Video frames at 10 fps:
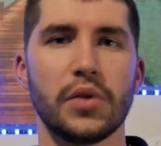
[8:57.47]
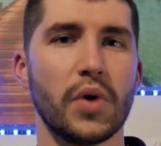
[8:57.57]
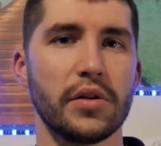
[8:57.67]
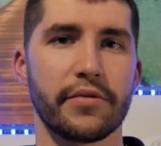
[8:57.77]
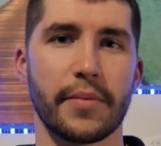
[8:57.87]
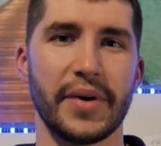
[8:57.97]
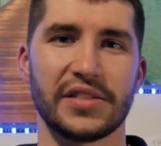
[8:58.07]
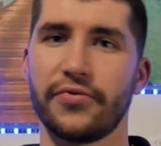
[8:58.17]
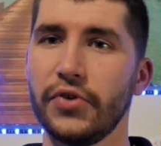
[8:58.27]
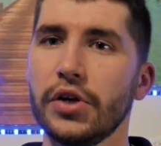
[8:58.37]
And one of the
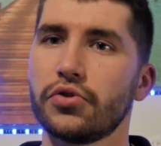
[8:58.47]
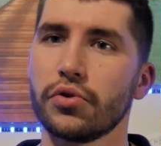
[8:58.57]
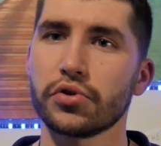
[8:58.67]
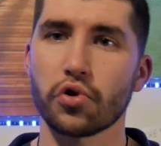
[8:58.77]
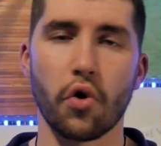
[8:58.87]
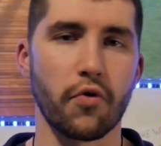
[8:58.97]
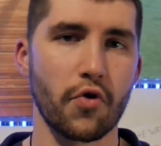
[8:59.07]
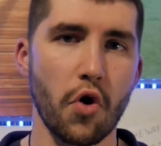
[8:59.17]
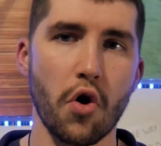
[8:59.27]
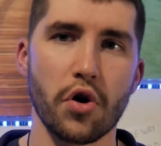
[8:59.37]
best features,
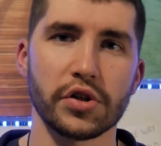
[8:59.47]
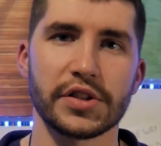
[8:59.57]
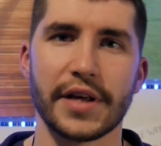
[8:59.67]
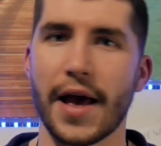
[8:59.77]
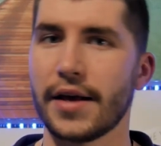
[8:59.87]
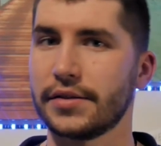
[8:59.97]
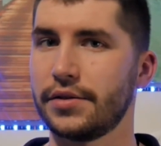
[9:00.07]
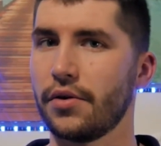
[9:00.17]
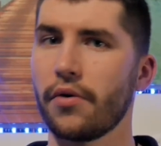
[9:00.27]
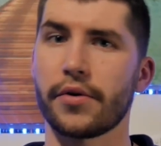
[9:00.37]
of course,
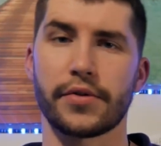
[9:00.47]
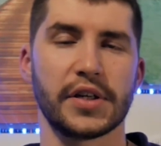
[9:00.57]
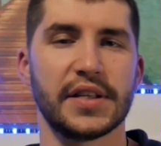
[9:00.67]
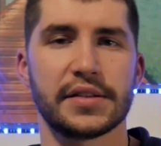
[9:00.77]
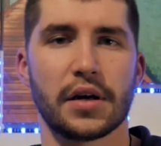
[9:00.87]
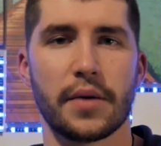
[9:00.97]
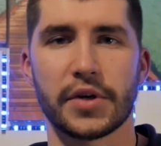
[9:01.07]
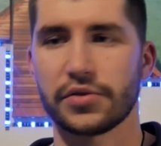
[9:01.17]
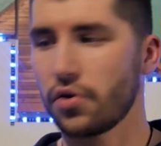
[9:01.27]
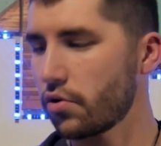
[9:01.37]
as the other 360
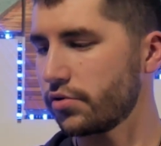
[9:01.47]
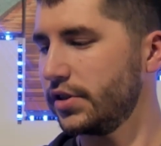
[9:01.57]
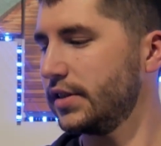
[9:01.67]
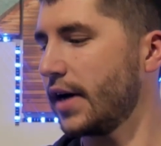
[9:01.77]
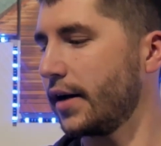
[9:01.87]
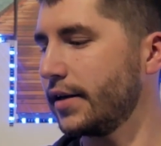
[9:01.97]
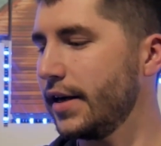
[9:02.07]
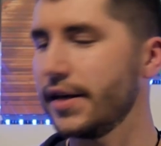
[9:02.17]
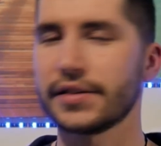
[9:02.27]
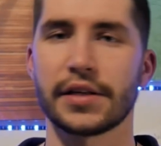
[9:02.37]
cameras already done,
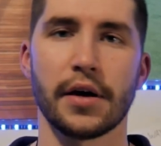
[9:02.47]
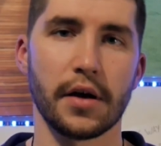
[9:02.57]
is